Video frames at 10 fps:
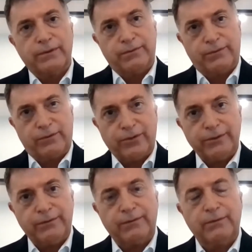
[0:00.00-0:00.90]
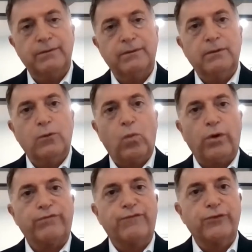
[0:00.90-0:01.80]
starts, what
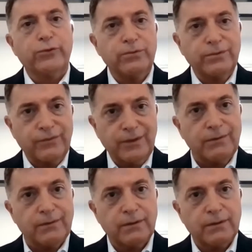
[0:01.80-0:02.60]
fuels it,